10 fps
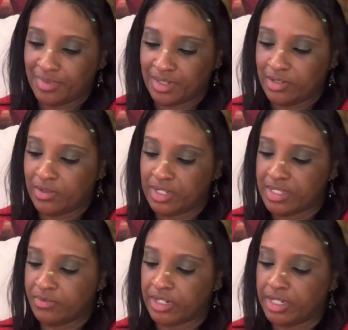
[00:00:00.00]
Yeah,
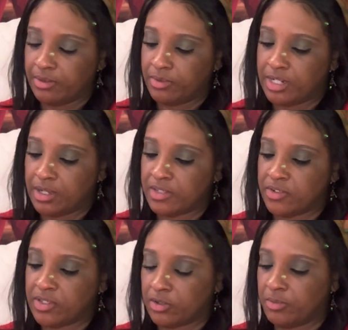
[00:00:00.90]
that's right. What else for
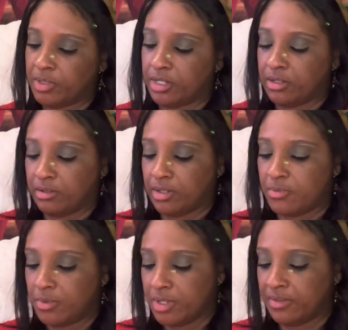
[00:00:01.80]
Scorpio?
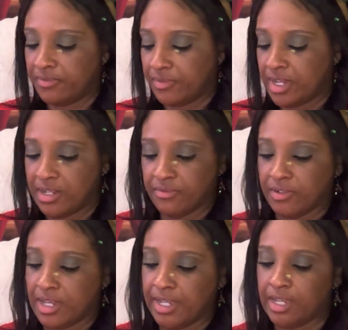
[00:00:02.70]
I want to kind of
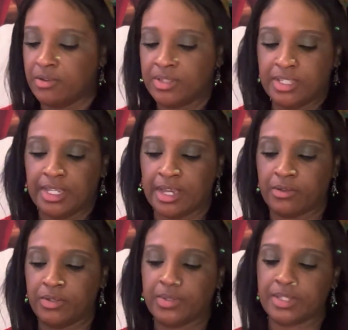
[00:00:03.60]
fly out, stick out,
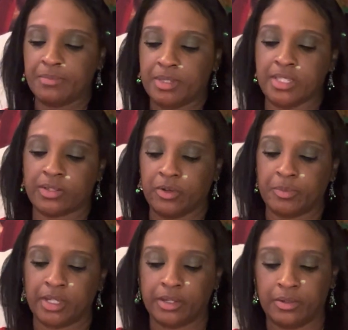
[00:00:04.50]
do something,
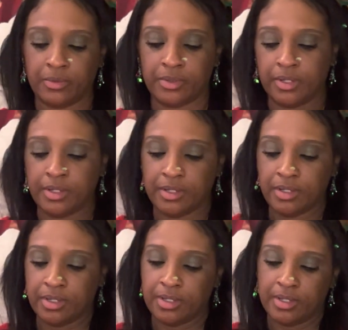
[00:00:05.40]
Scorpio.
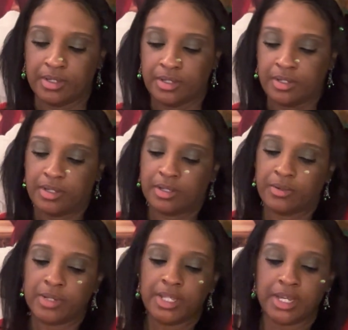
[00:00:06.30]

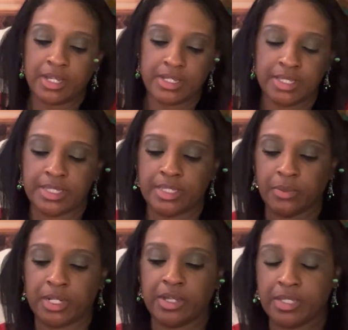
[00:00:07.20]
What else?
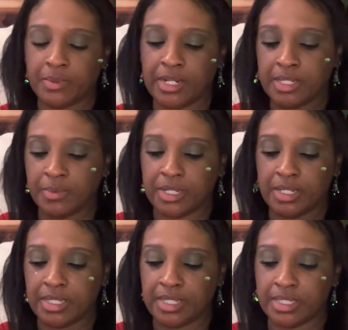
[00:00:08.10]
Let's
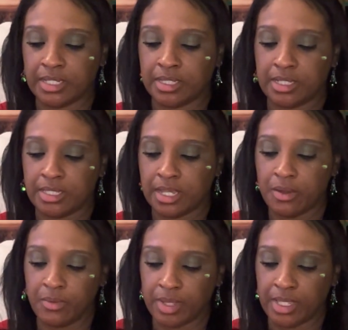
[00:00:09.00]
get this
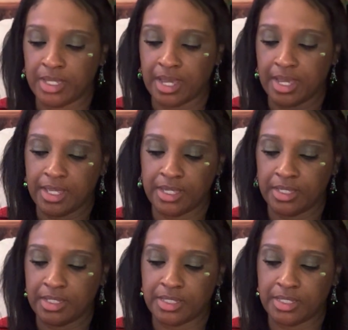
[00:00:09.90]
going, guys.